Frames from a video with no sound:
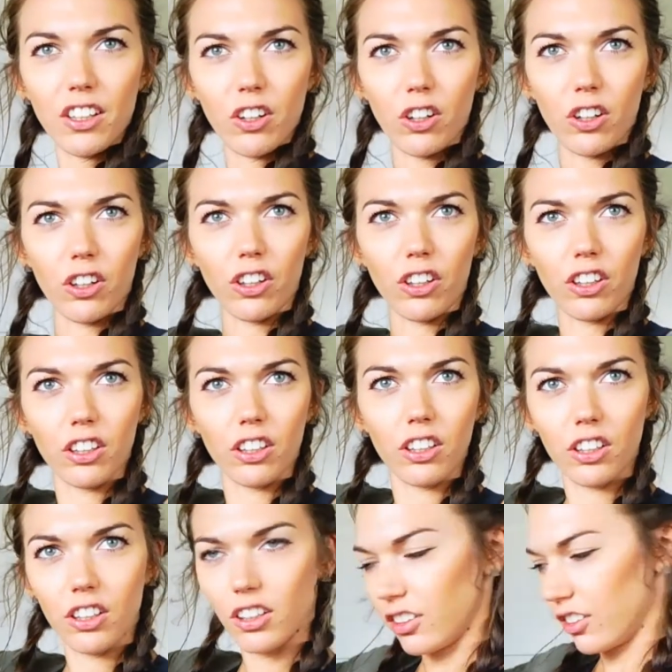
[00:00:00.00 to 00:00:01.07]

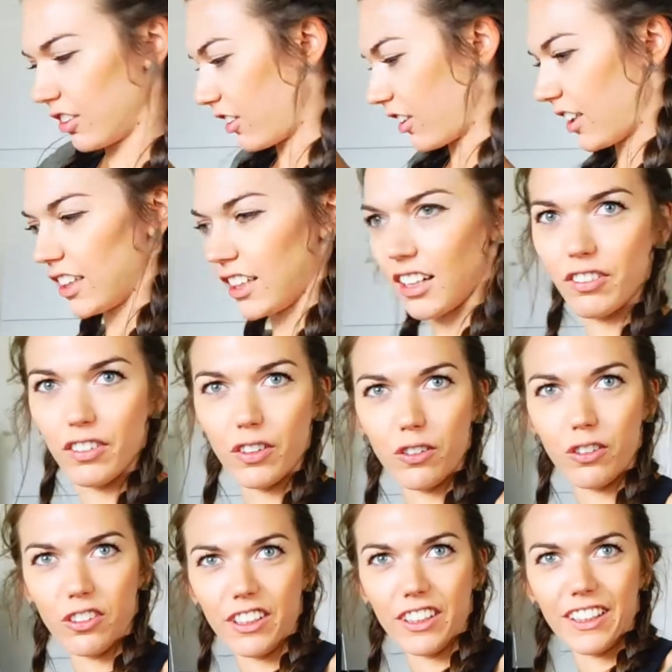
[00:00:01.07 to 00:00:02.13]
I didn't even
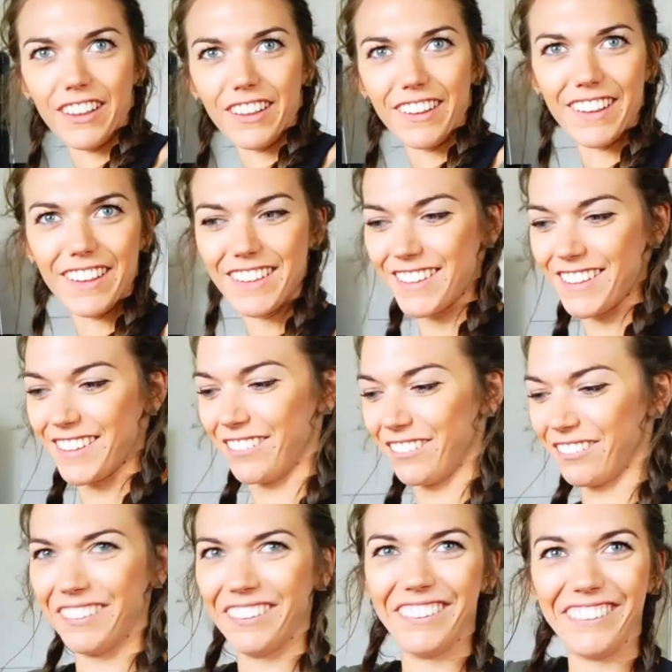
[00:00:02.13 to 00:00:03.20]
order any of these.
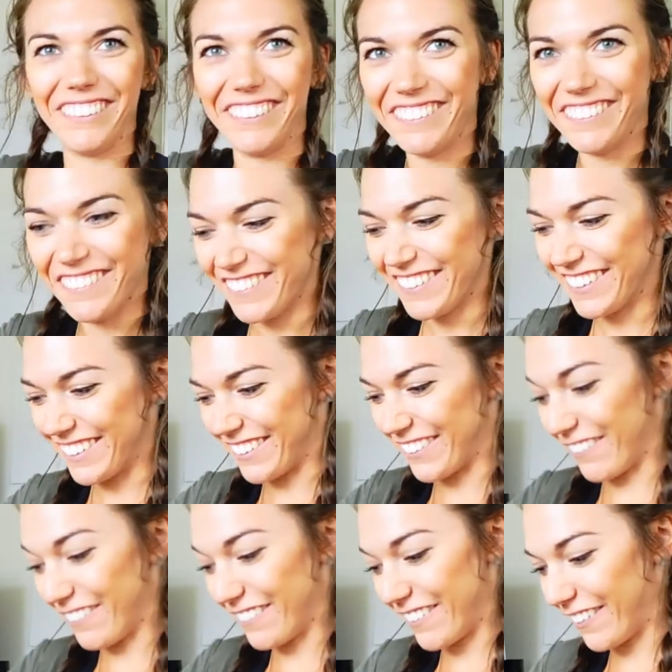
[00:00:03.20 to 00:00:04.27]

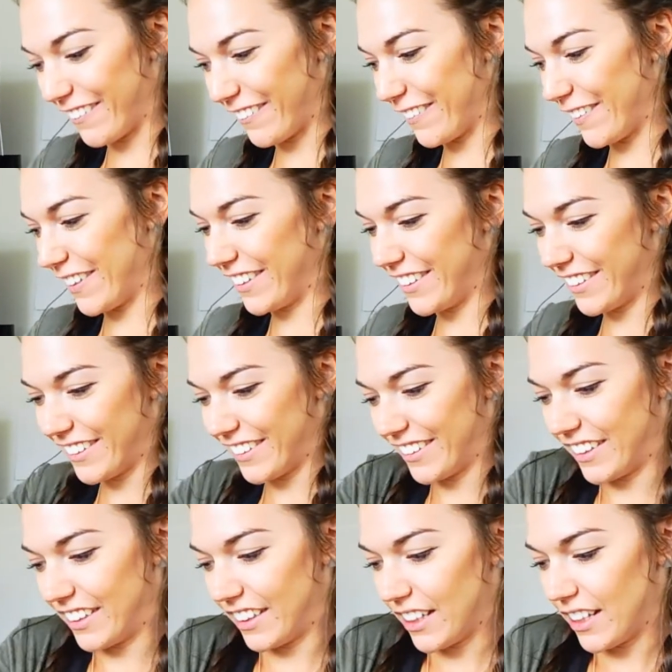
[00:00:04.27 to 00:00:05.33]
Don't know.
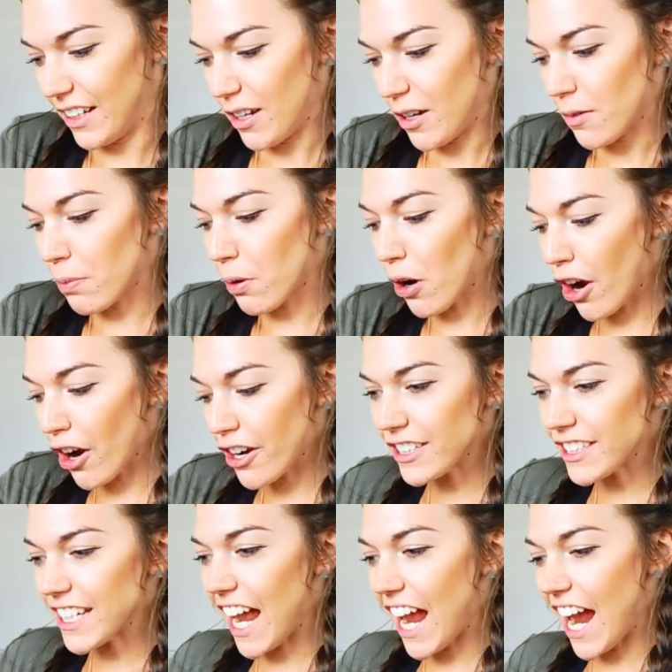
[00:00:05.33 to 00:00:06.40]

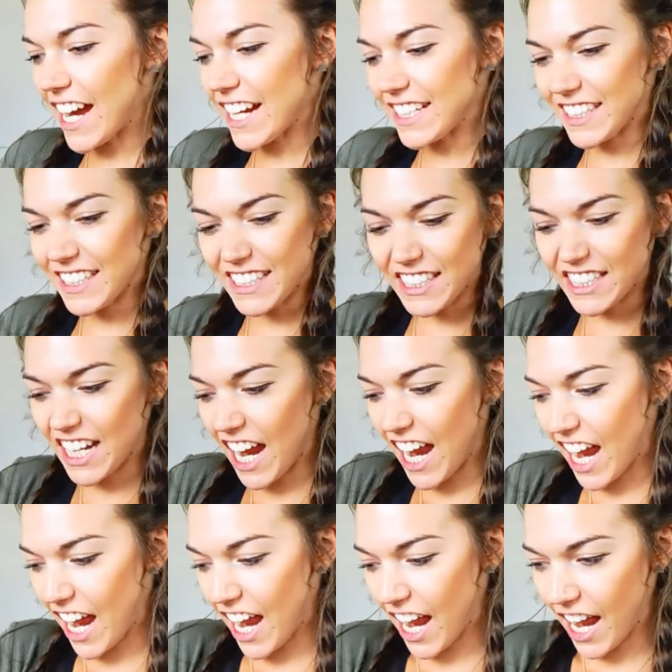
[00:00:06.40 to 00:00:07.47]
Protein
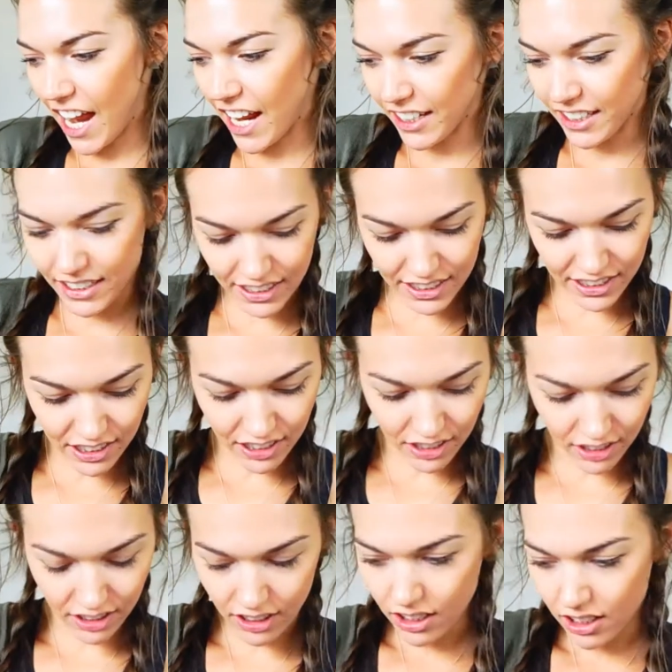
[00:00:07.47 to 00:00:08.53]
sticks.
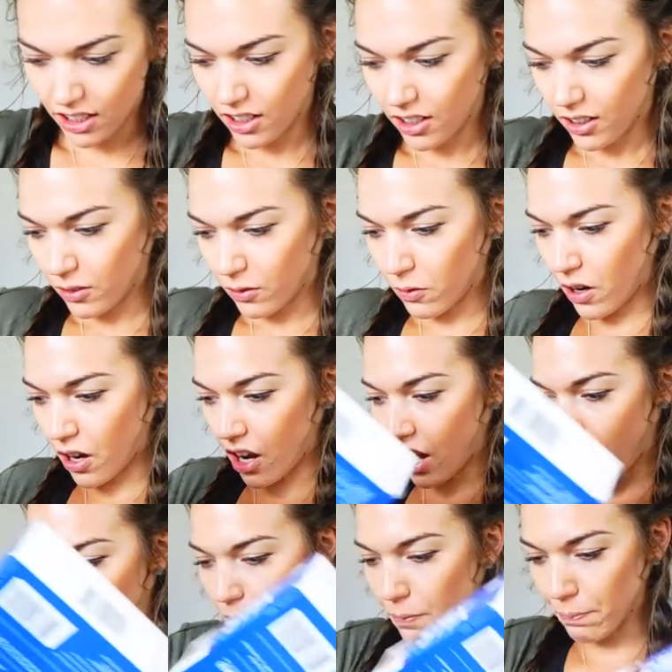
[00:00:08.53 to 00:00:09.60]

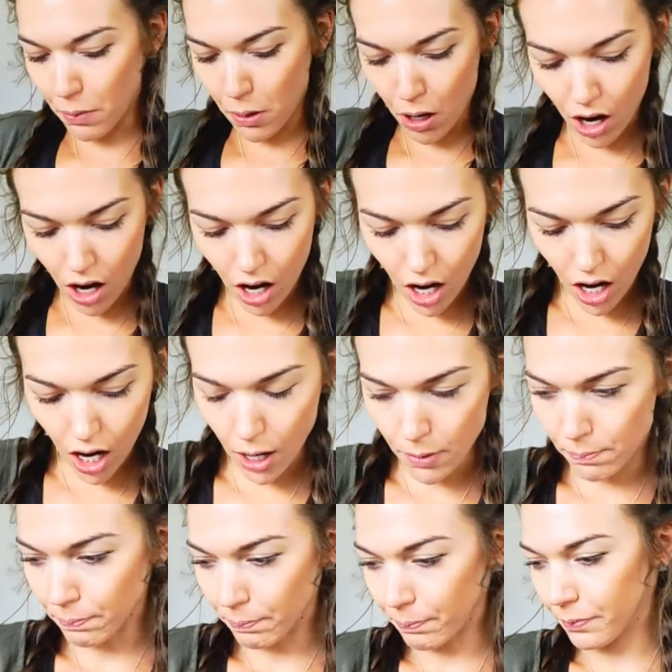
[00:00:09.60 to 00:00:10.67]
Whoop
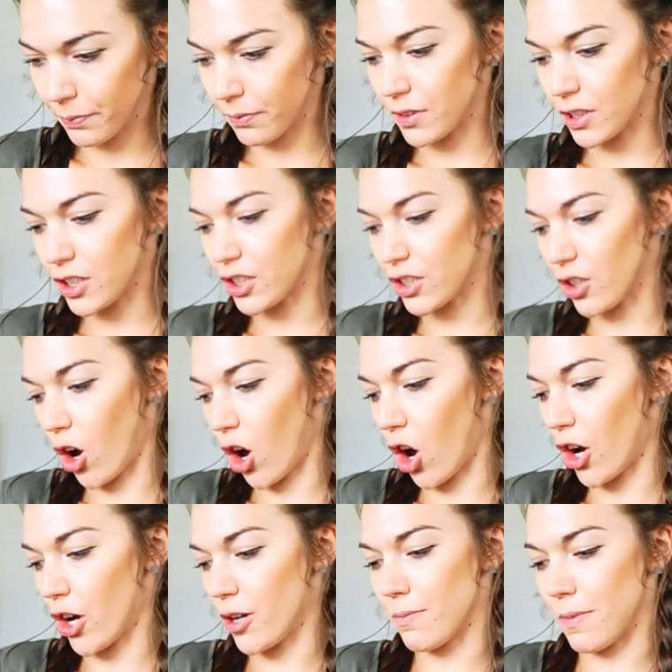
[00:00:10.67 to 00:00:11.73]
whoop.
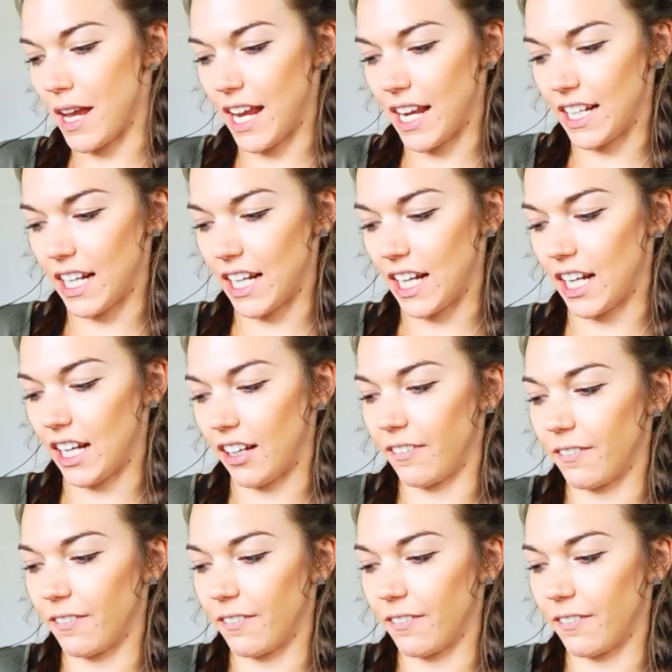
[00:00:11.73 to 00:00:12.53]
So many.